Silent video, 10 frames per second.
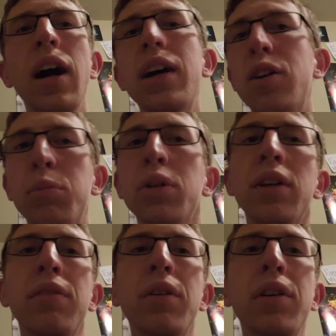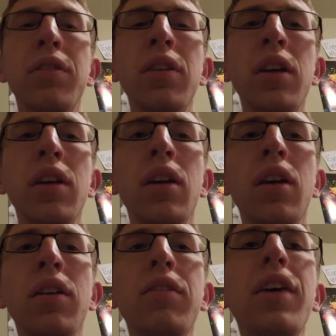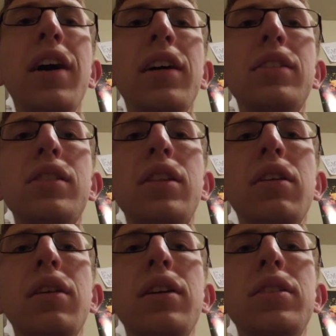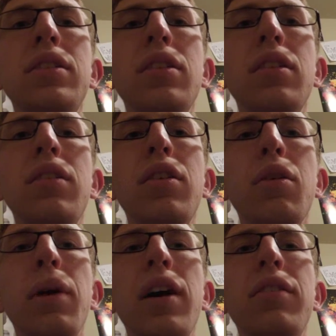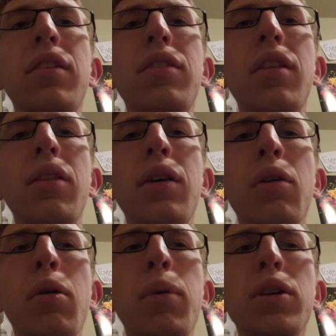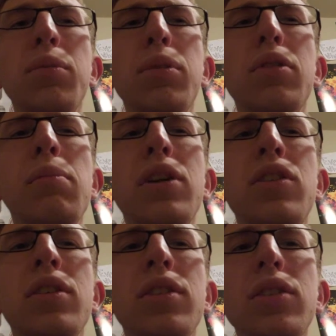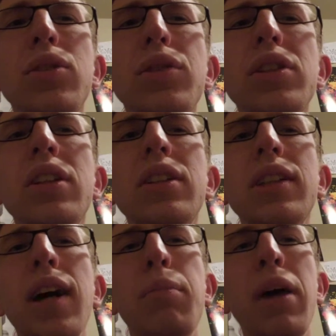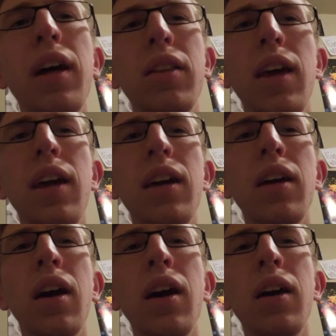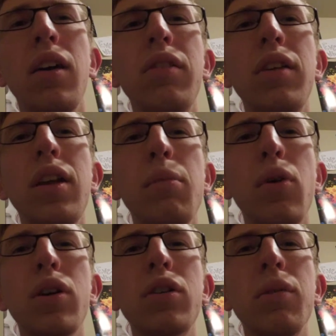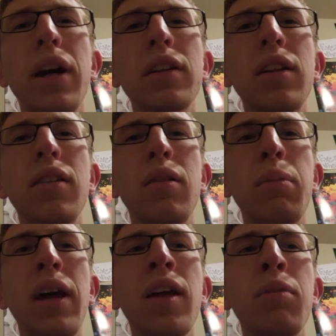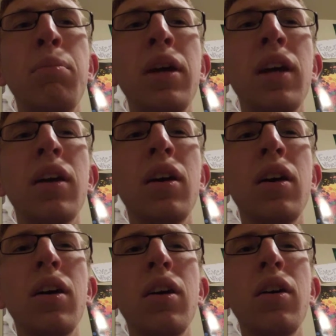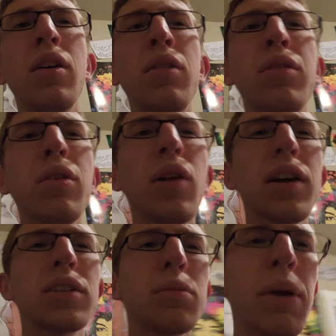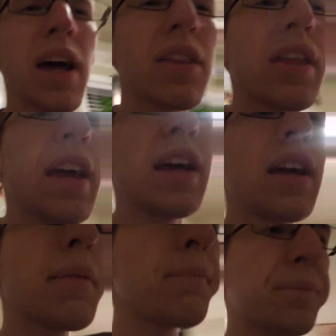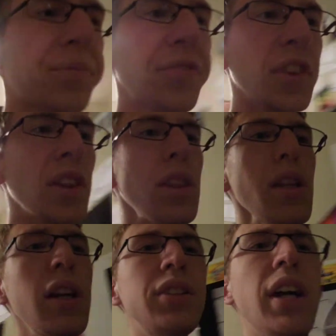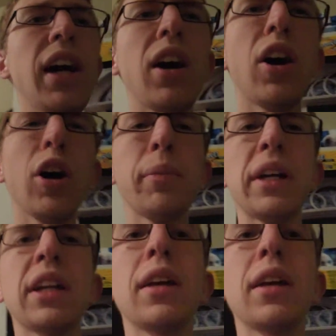I don't believe there is. Science theorizes there are multiple dimensions. Who's to decide path A is any more correct than path B? So long as path A is not harming